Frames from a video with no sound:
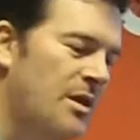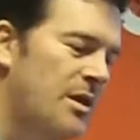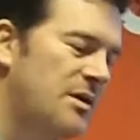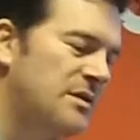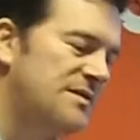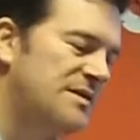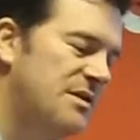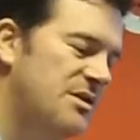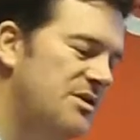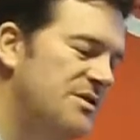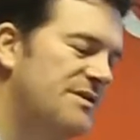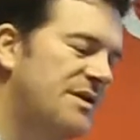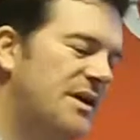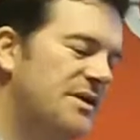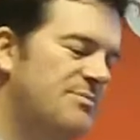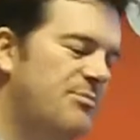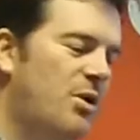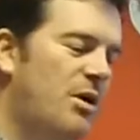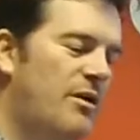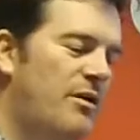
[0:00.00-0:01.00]
So the use
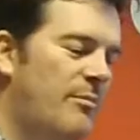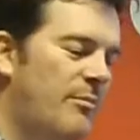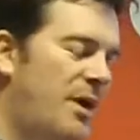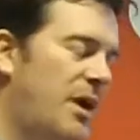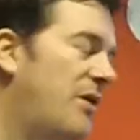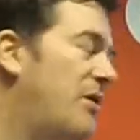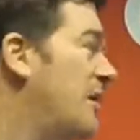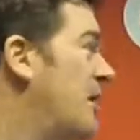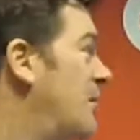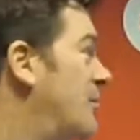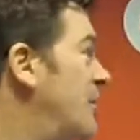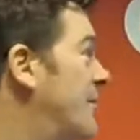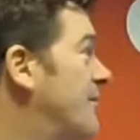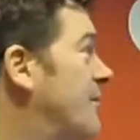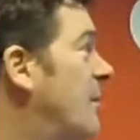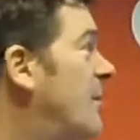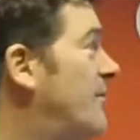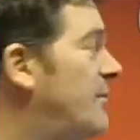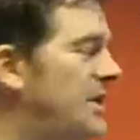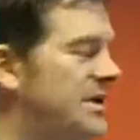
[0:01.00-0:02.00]
case paradigm,
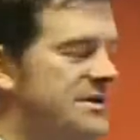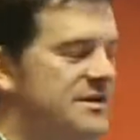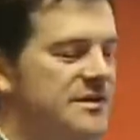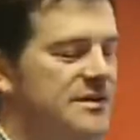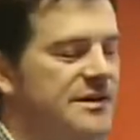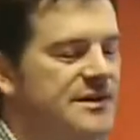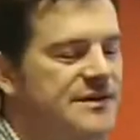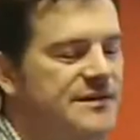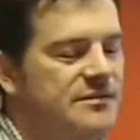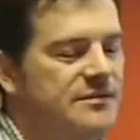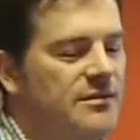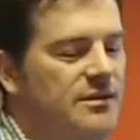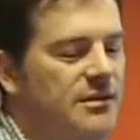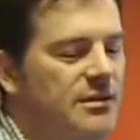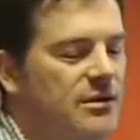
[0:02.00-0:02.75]
I've mentioned this: